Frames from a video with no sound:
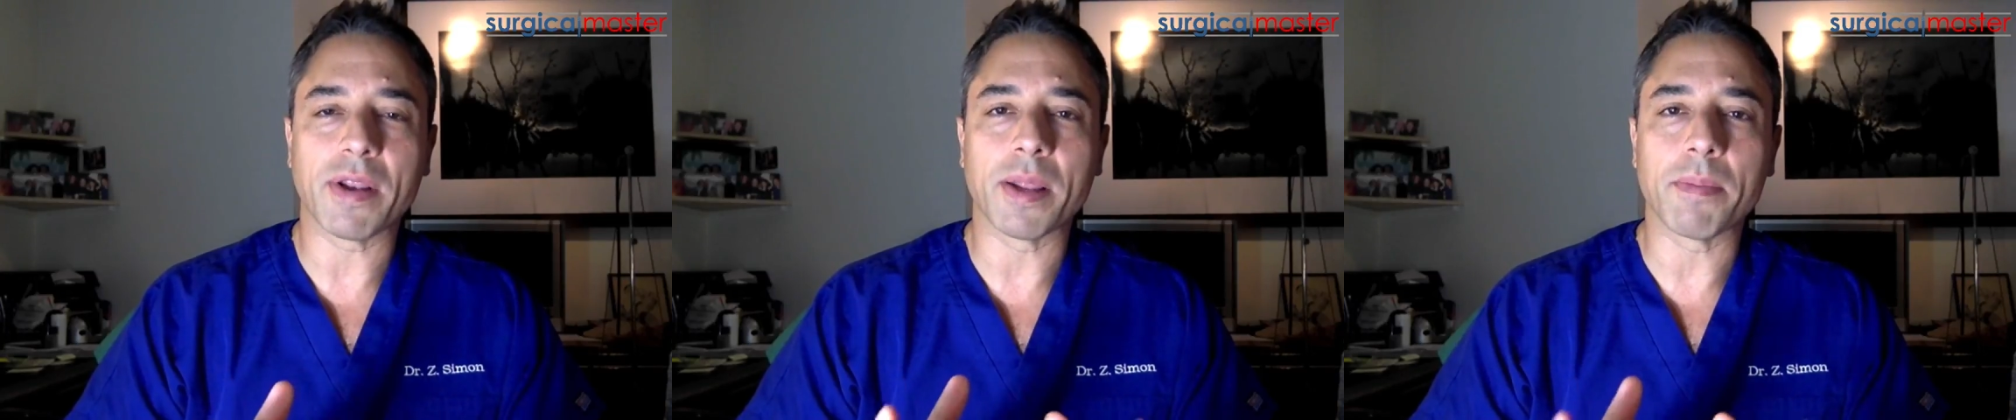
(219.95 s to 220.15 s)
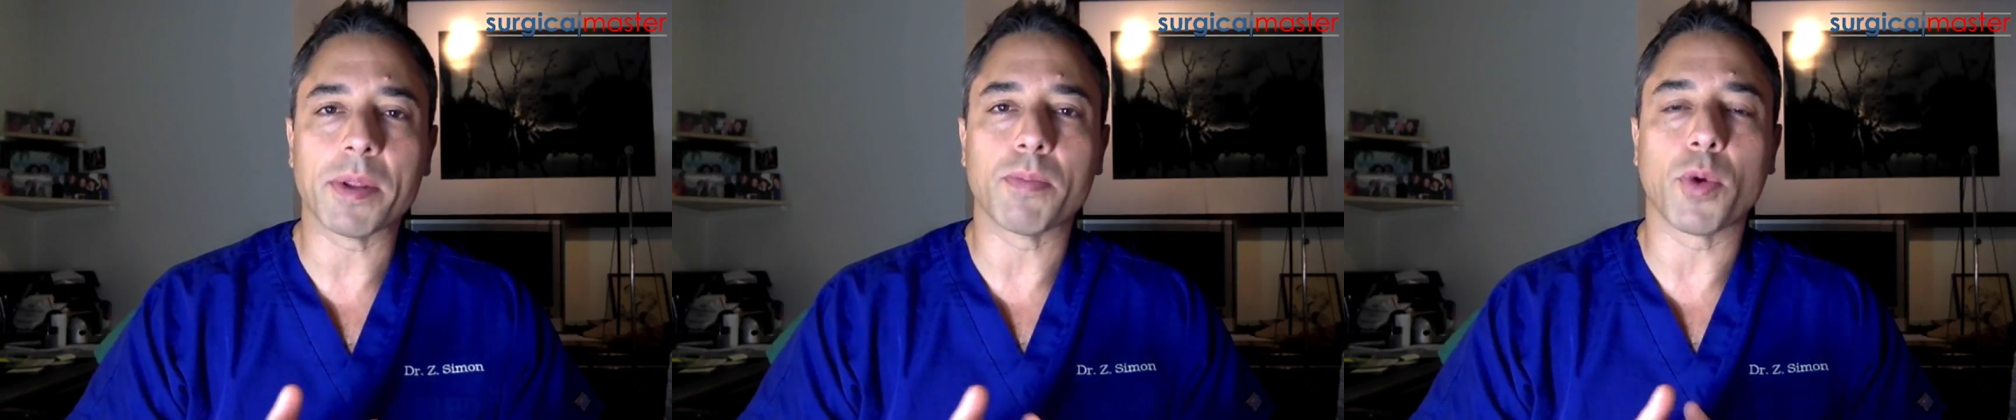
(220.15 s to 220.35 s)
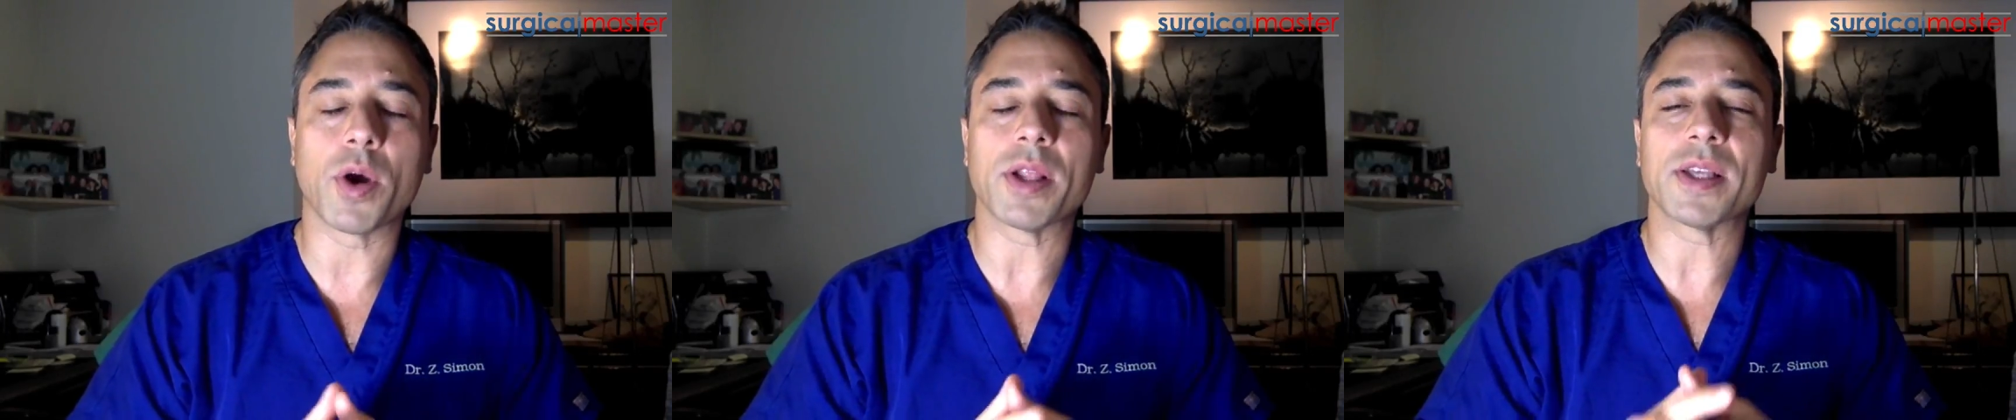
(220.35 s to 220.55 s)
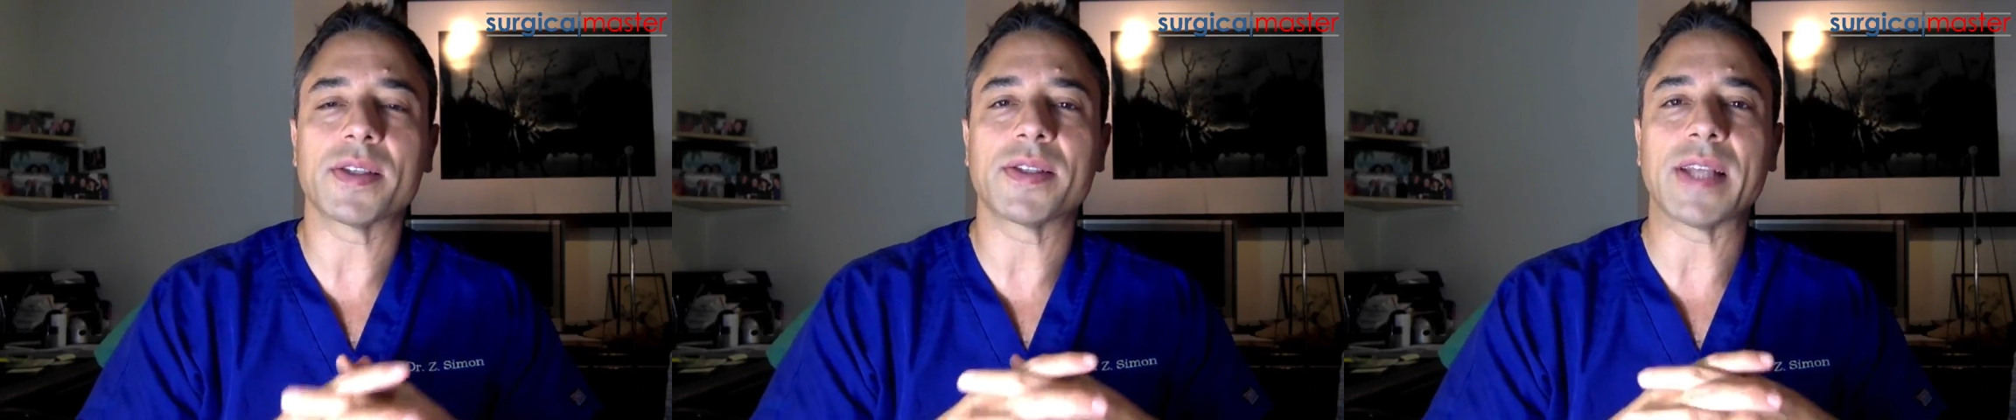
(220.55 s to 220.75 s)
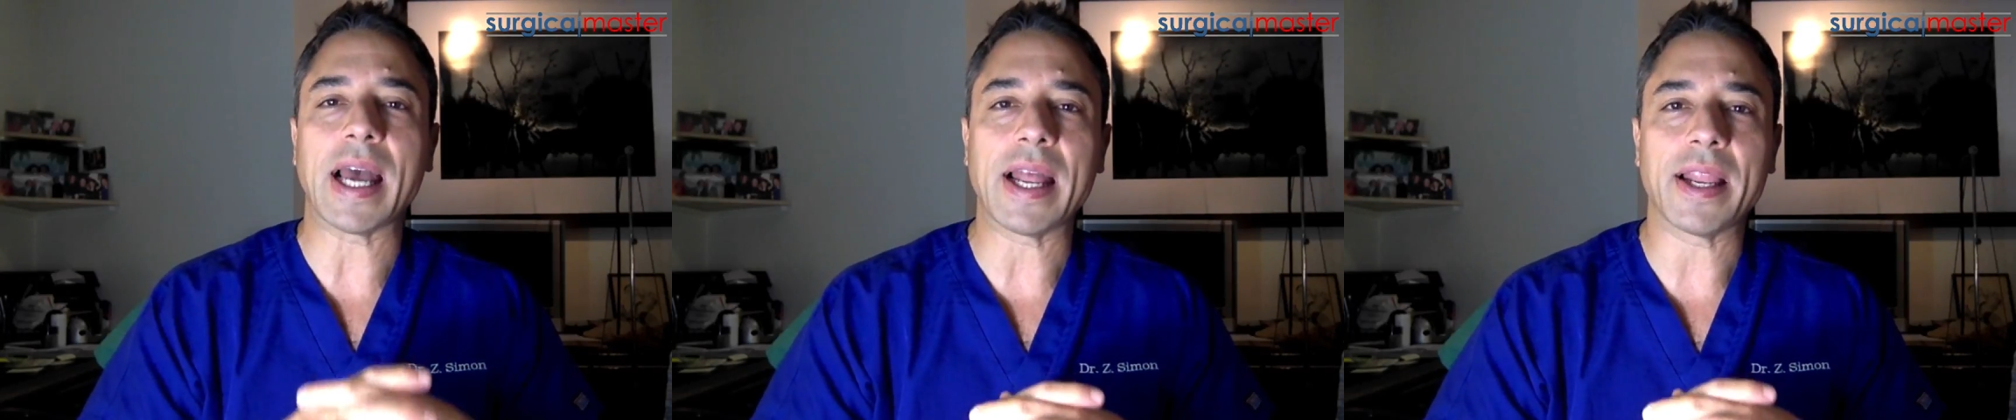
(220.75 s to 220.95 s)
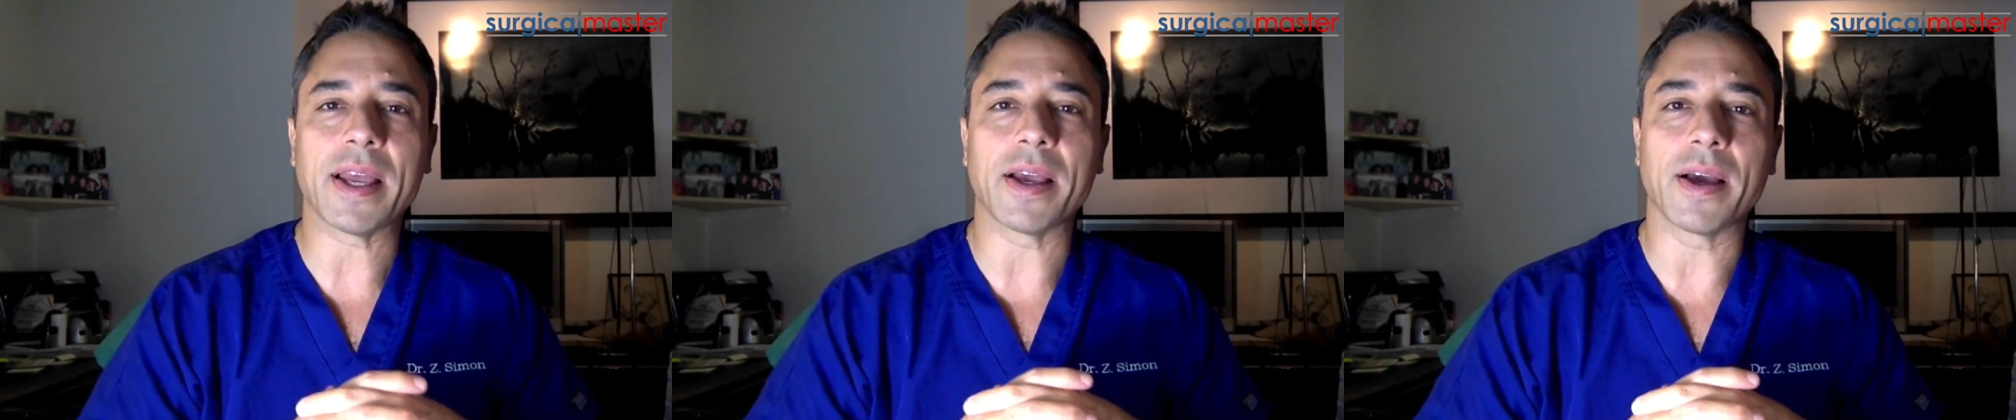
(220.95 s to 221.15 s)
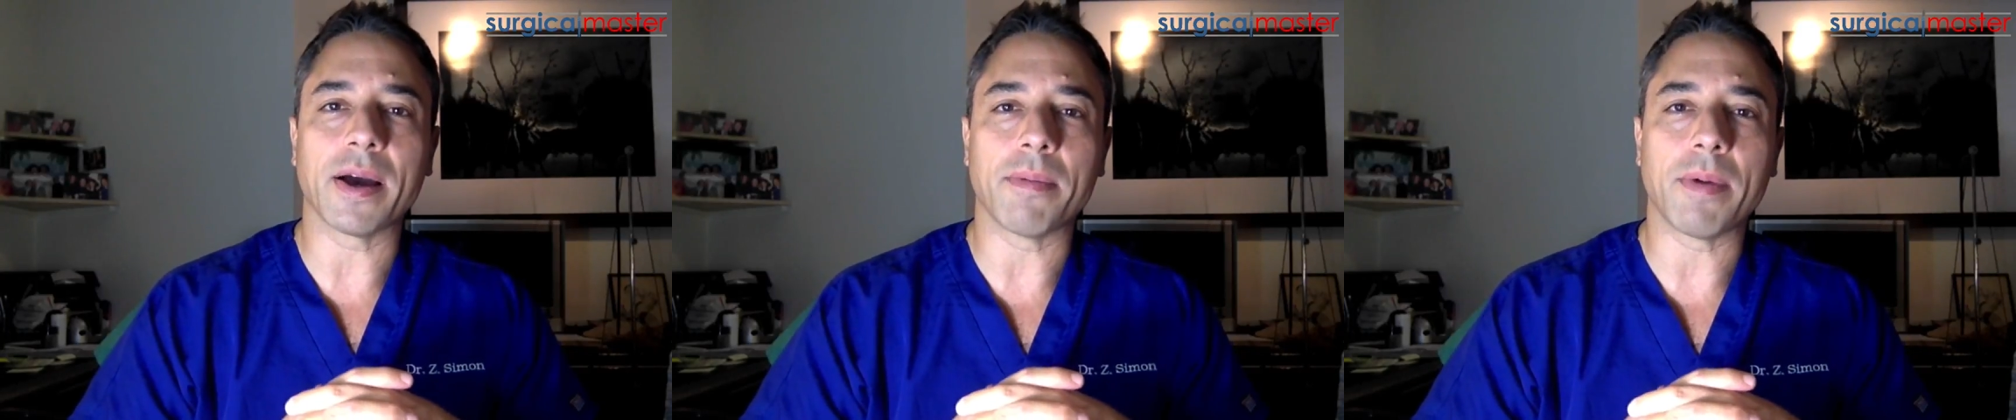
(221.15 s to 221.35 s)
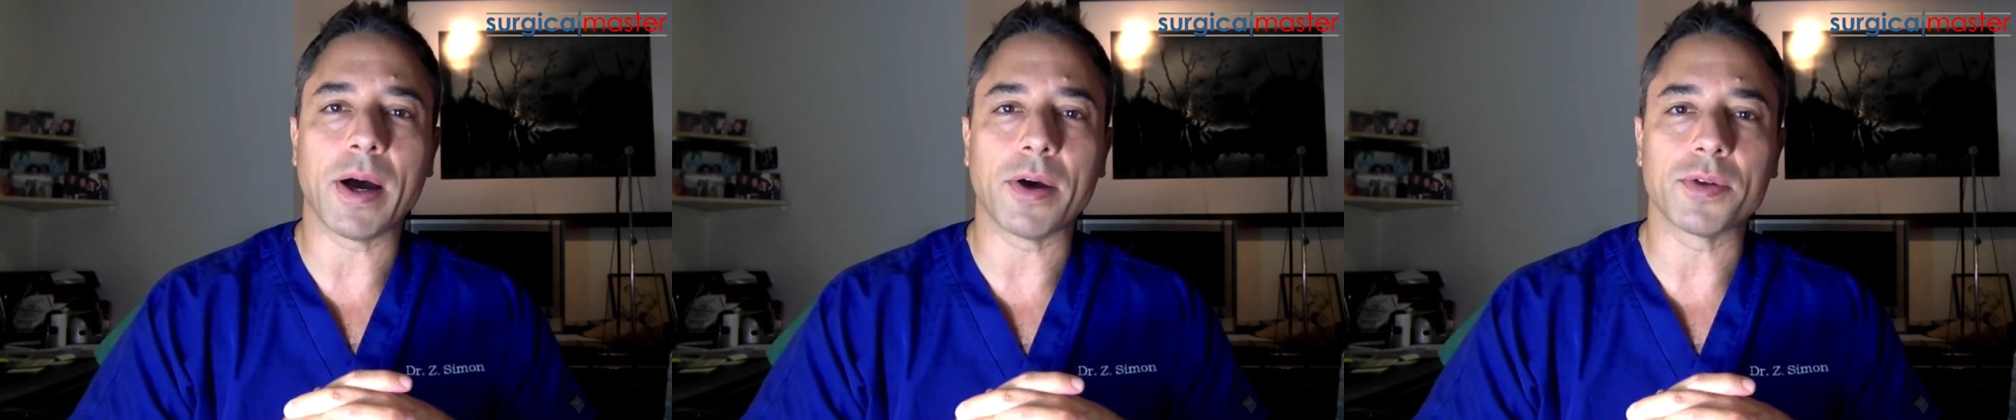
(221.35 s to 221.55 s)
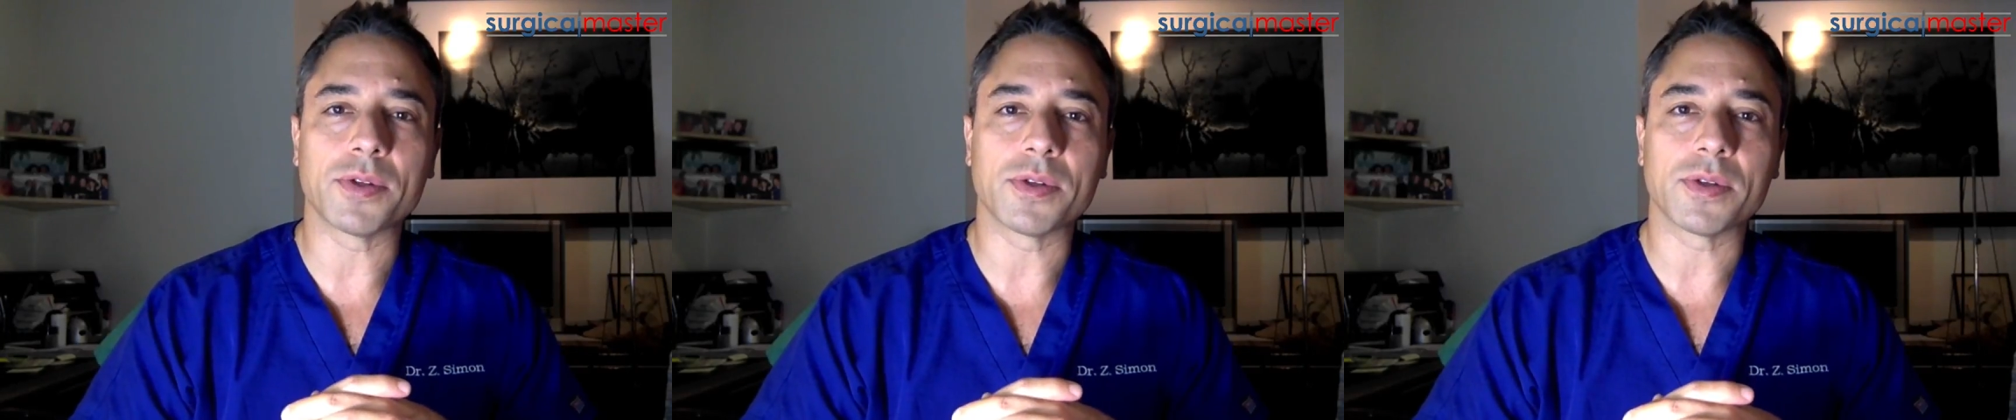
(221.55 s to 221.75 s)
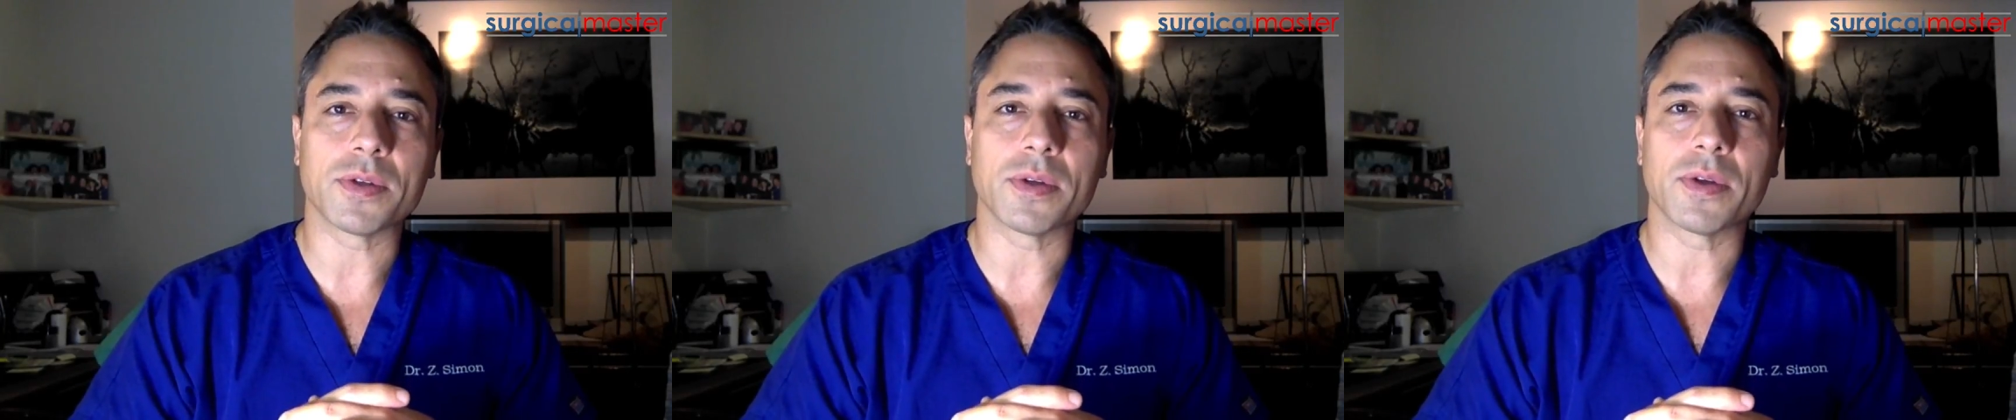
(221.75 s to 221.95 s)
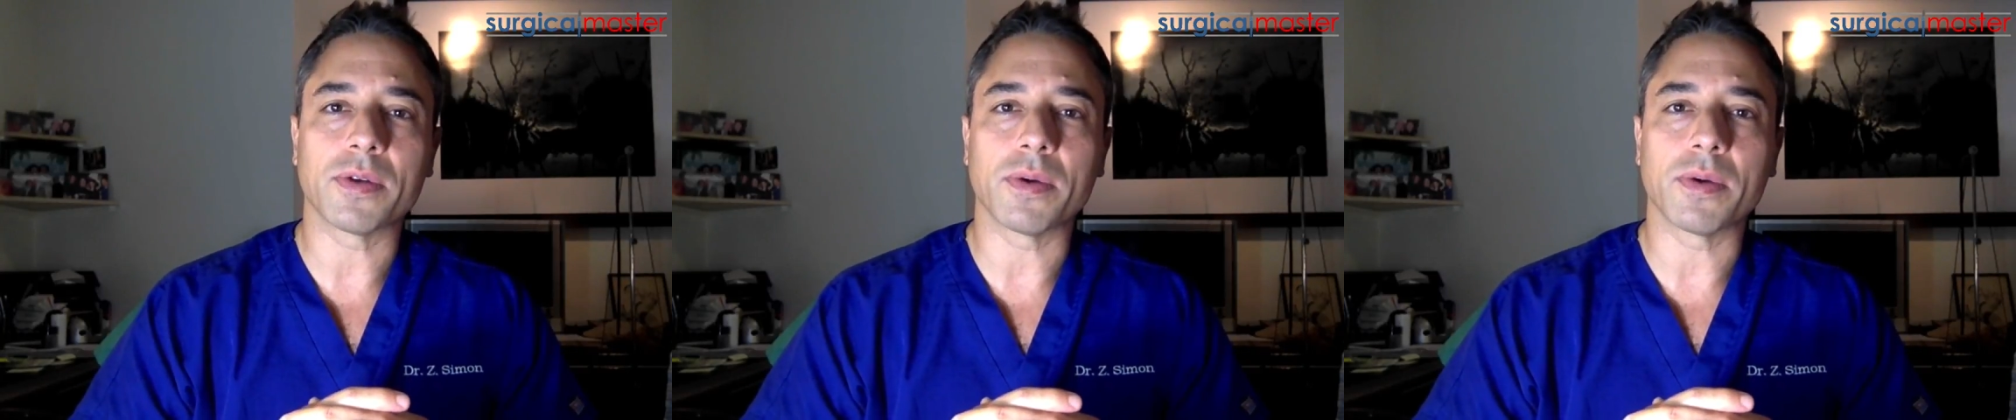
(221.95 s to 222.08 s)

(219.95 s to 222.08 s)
little bit more understanding about